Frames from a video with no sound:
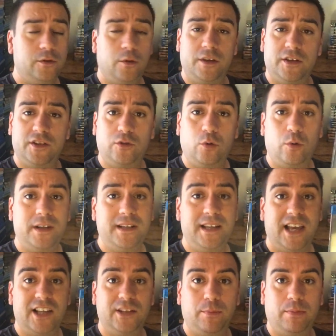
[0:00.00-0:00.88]
So the story
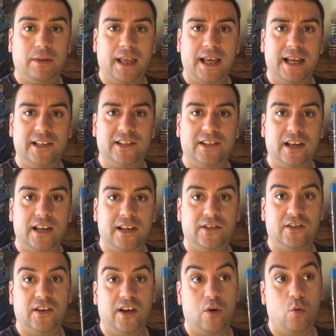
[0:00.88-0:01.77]
takes place
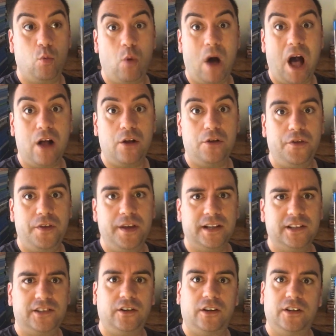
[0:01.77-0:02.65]
as a Wild
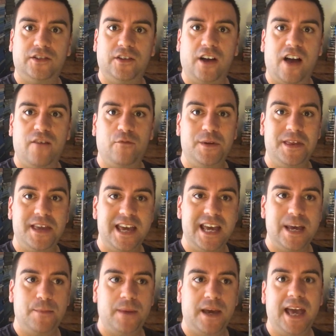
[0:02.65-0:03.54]
Thing. It starts off with
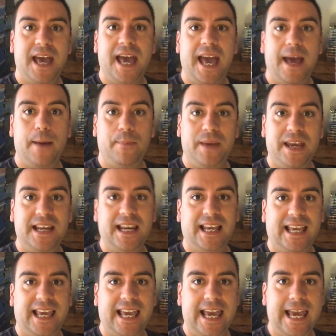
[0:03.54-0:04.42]
him being
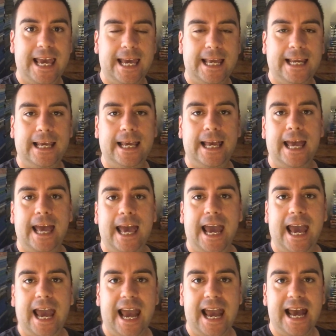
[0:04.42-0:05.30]
a kid,
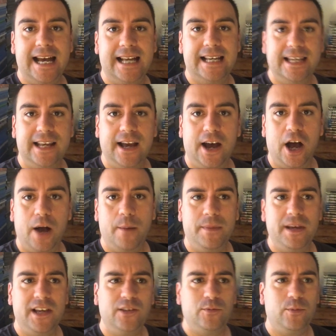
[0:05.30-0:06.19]

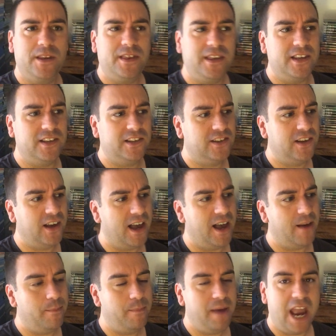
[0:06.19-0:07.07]
and he's with his
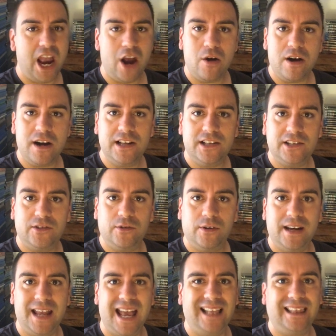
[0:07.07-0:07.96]
parents.
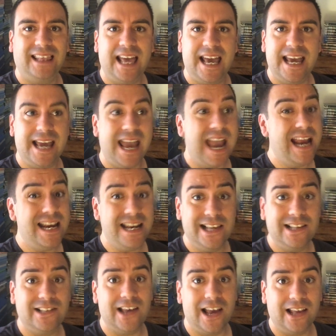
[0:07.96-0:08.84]
They're in LA,
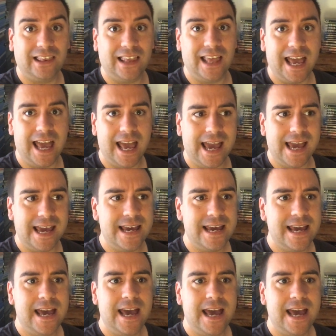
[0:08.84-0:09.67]
80s LA,